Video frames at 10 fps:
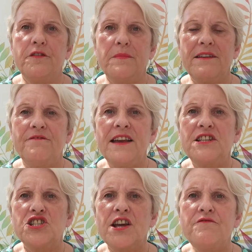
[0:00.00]
my
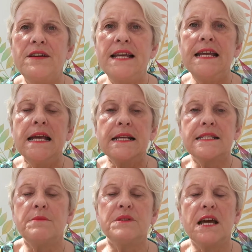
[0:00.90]
face generally.
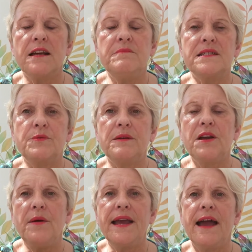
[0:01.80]
Sometimes when I'm
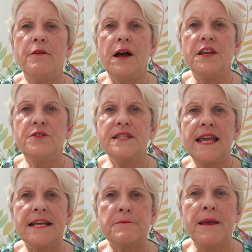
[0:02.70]
going out I use
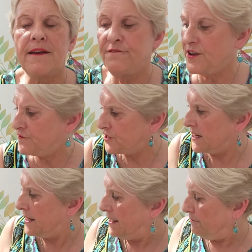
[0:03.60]
the SPF
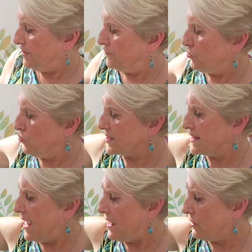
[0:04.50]
50, but of course
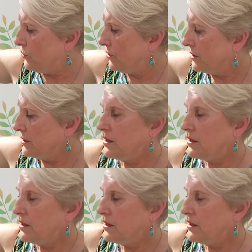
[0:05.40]
now